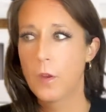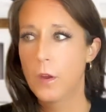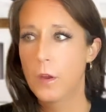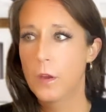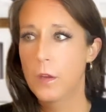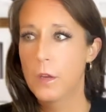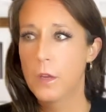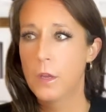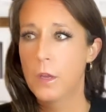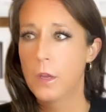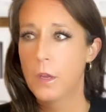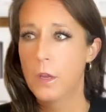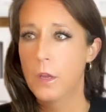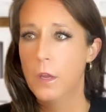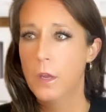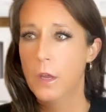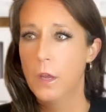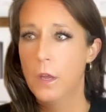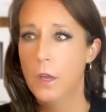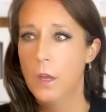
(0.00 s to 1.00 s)

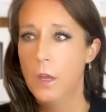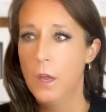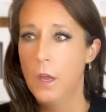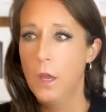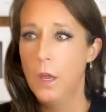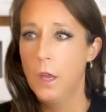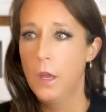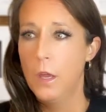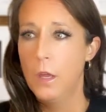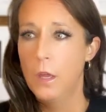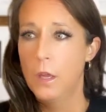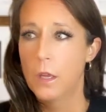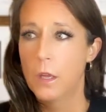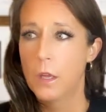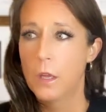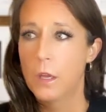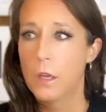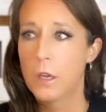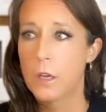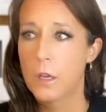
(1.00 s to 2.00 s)

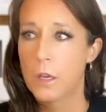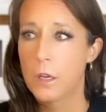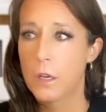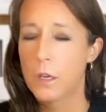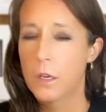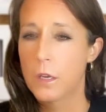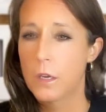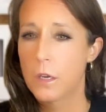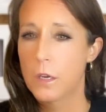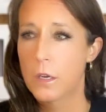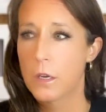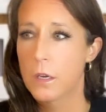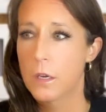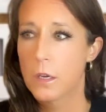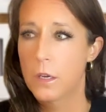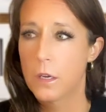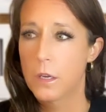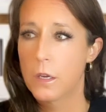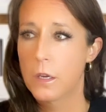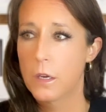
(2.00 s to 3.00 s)

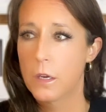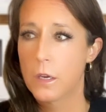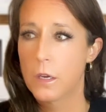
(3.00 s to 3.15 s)
Nobody speaks.